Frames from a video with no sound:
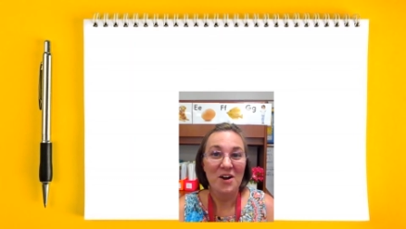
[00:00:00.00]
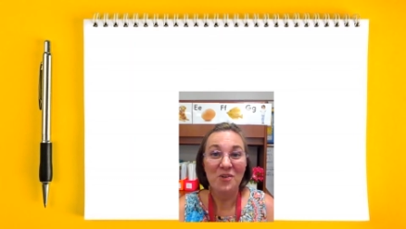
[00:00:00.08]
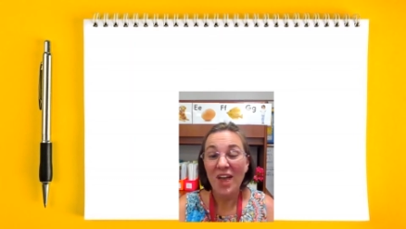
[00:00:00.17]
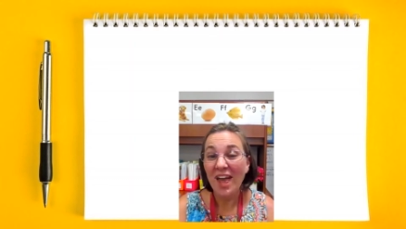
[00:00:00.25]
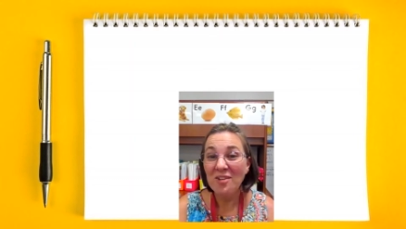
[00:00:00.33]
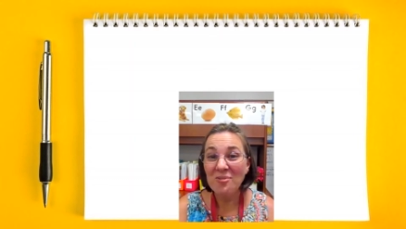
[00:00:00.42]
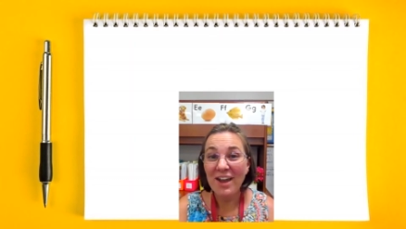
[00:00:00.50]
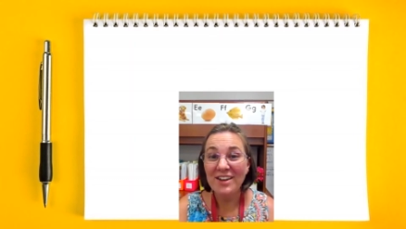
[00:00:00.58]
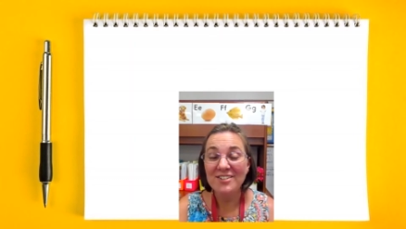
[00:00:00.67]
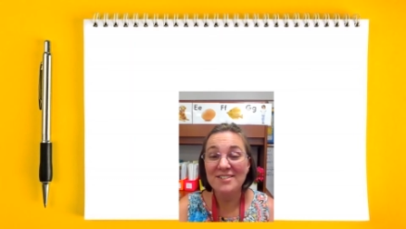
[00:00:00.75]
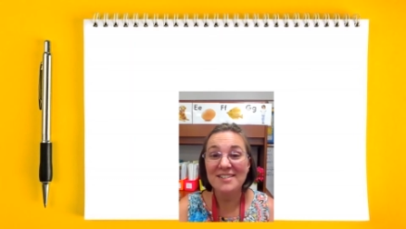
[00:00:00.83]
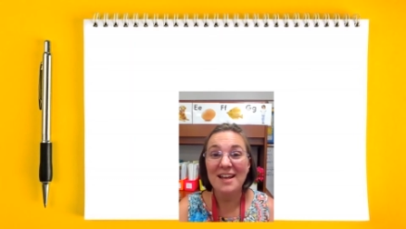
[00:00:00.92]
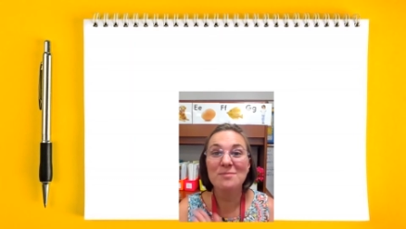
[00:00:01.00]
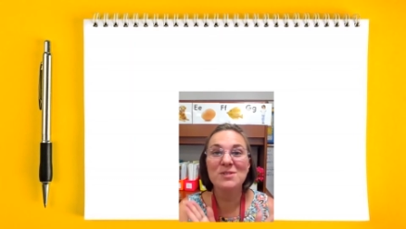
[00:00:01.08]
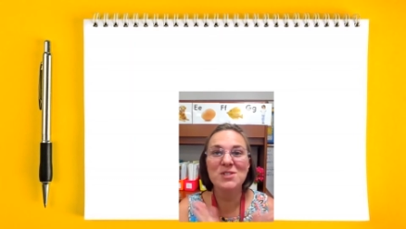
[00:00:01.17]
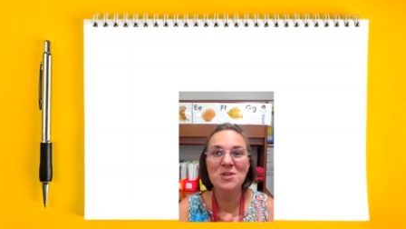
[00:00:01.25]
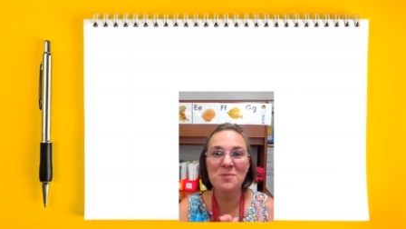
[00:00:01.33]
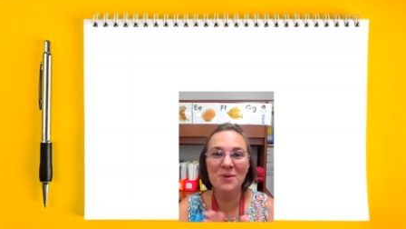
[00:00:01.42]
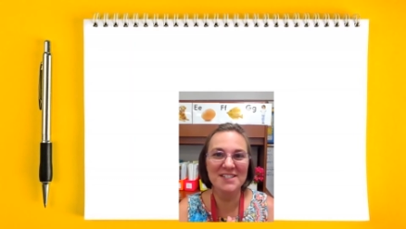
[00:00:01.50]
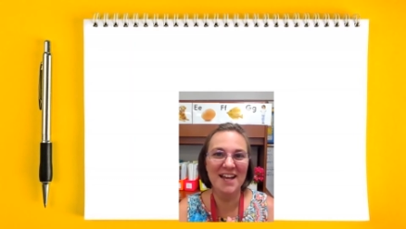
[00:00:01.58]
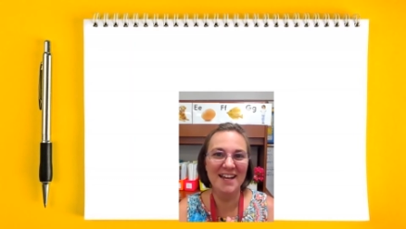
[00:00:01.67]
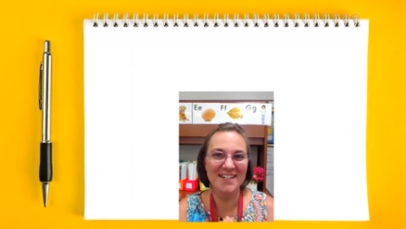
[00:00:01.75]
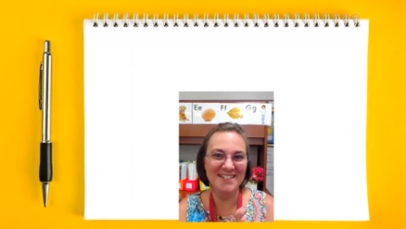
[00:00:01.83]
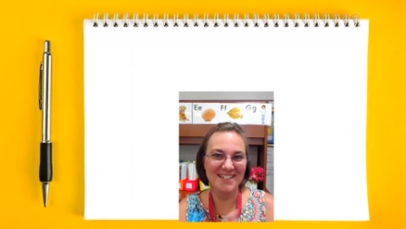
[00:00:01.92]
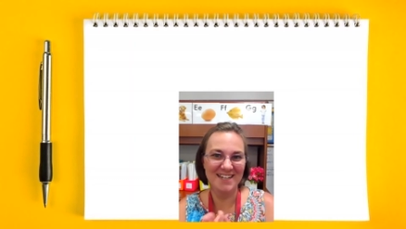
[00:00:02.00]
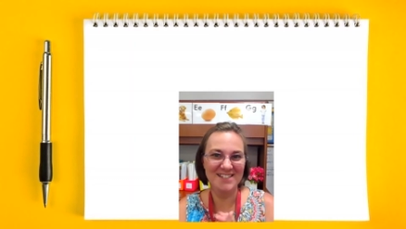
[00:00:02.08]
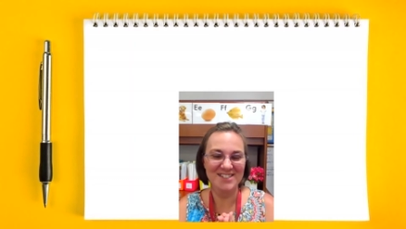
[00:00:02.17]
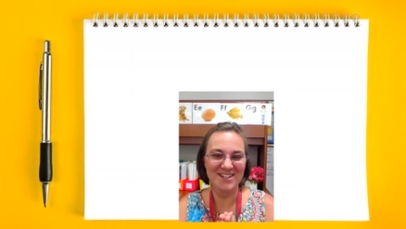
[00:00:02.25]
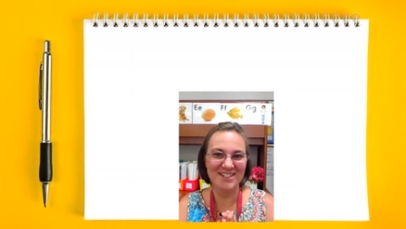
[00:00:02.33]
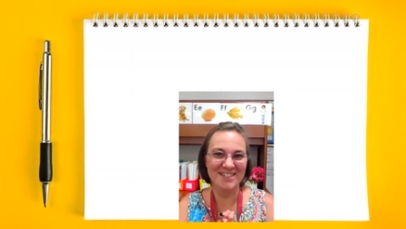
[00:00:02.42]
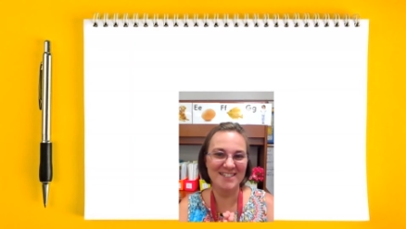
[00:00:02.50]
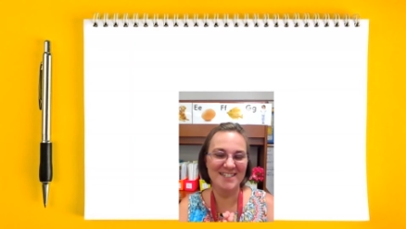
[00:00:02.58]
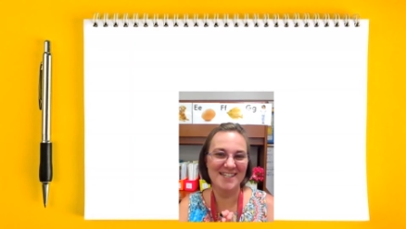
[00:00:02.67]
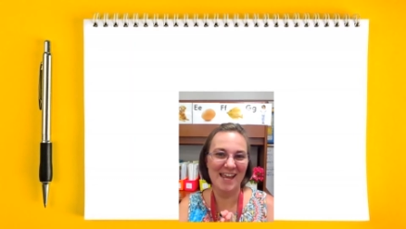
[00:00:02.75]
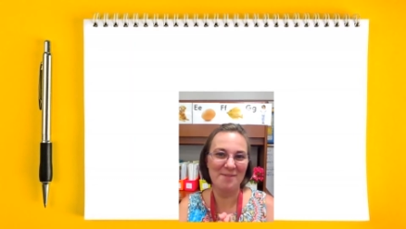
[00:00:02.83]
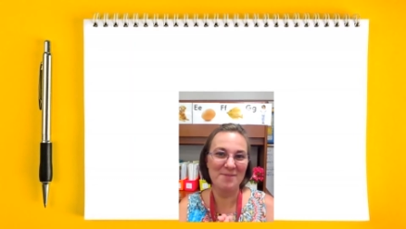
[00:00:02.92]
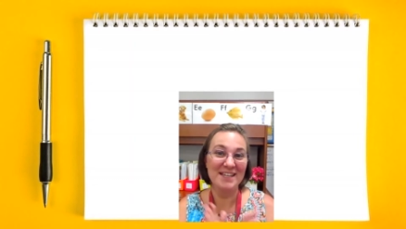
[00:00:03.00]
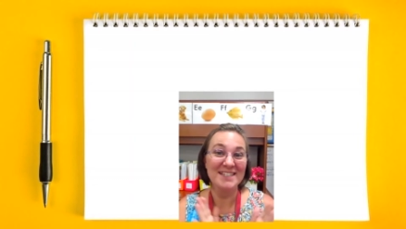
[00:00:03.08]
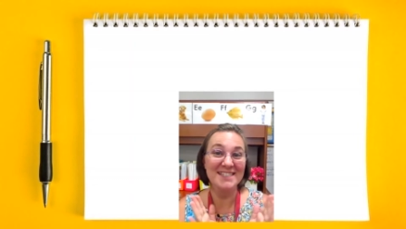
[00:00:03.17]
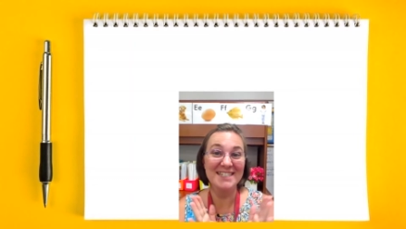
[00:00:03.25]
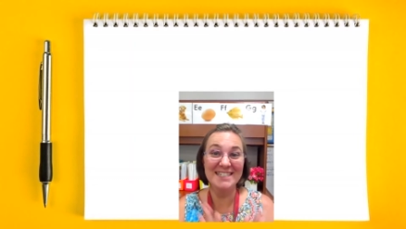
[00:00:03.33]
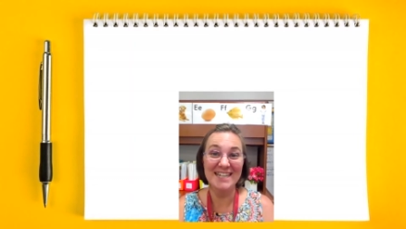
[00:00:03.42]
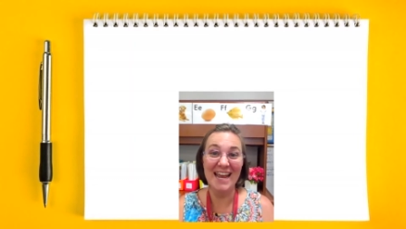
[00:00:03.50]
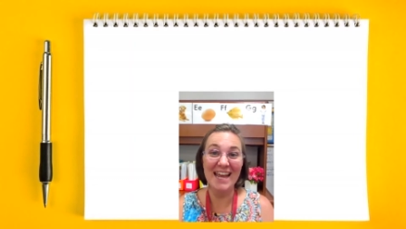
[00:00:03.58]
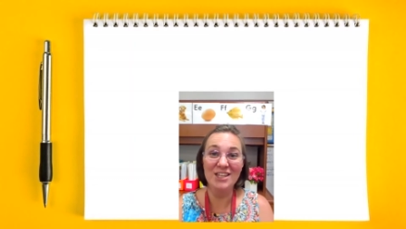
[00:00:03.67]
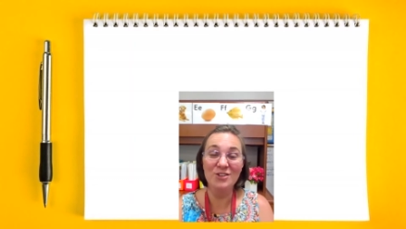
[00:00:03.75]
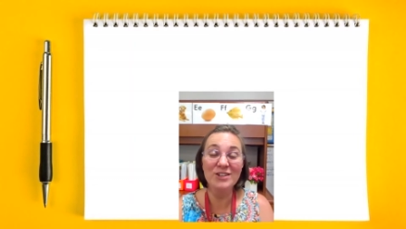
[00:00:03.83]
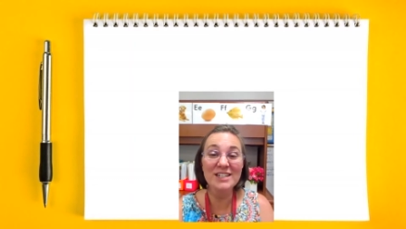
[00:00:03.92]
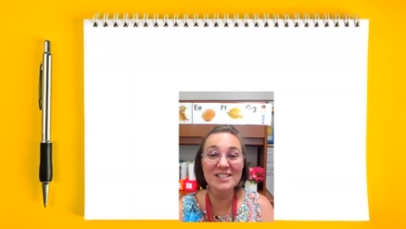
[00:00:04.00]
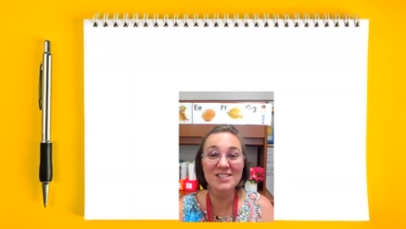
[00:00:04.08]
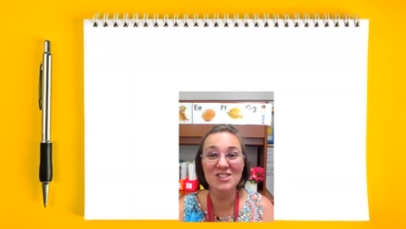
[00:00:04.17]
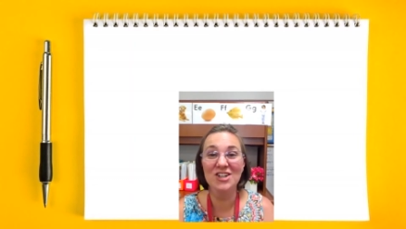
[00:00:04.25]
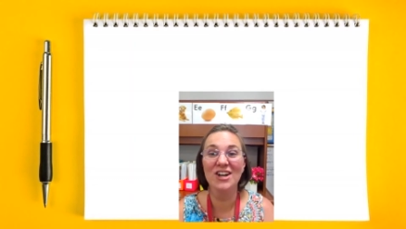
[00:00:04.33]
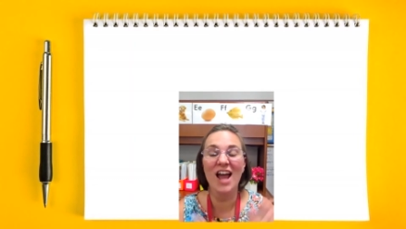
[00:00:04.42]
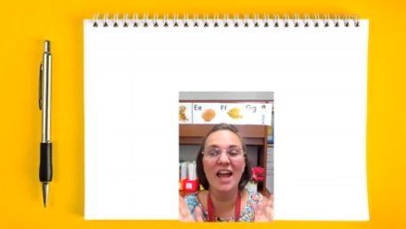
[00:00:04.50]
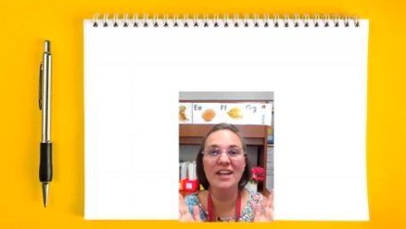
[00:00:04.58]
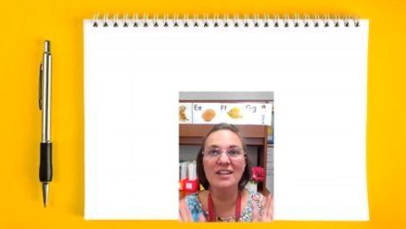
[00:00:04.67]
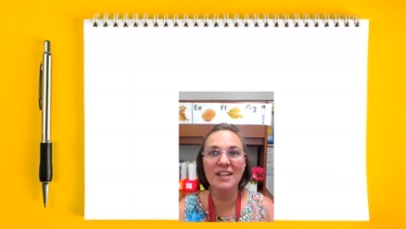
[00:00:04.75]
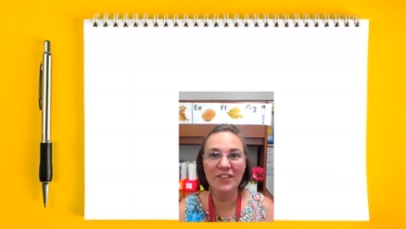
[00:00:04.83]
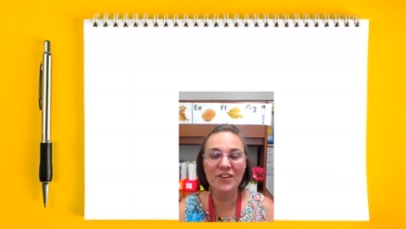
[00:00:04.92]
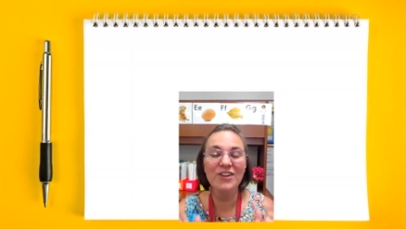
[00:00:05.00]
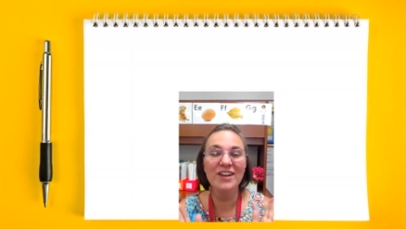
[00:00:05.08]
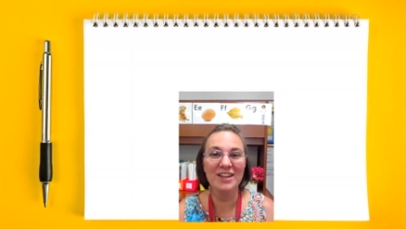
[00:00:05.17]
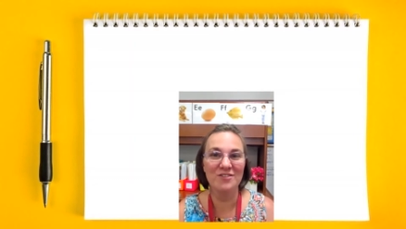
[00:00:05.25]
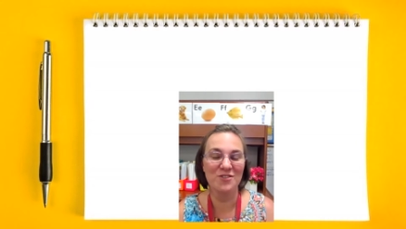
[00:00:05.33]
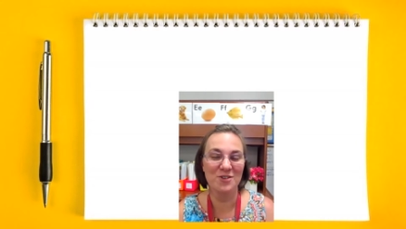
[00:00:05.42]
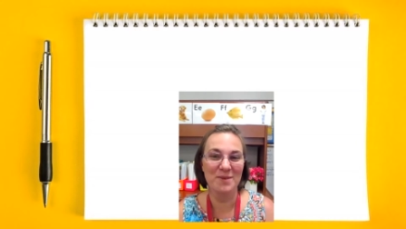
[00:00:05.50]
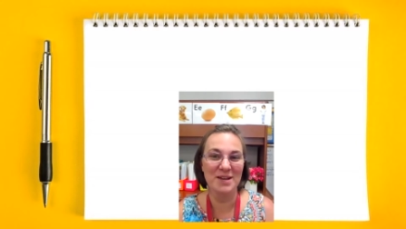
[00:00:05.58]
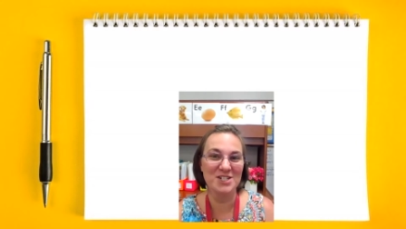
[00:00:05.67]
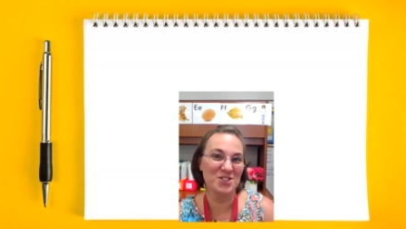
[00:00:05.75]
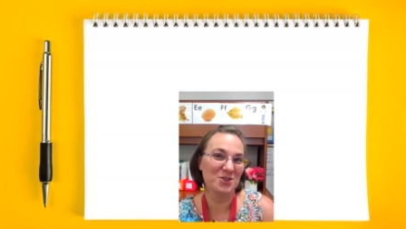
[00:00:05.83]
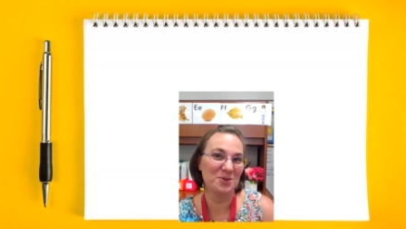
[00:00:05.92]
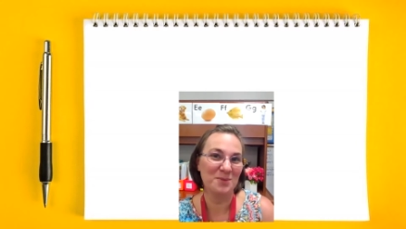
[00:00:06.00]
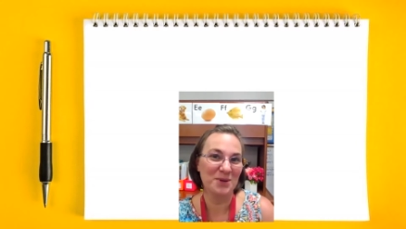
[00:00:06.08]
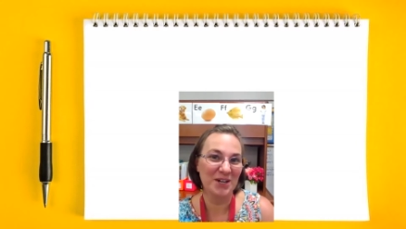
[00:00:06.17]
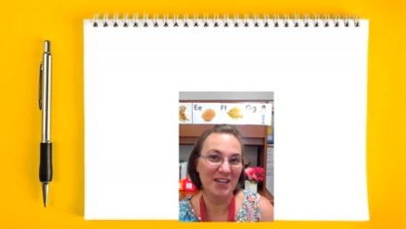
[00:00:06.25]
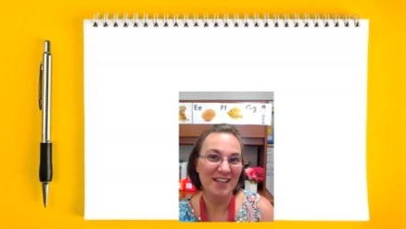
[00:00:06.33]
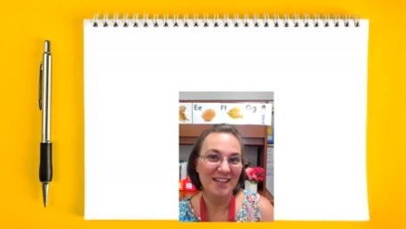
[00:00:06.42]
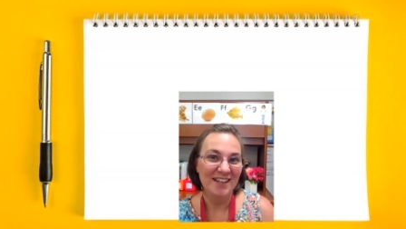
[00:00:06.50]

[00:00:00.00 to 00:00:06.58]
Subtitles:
Okay, writers, I'm super excited to get started today because today you get to start another informational book.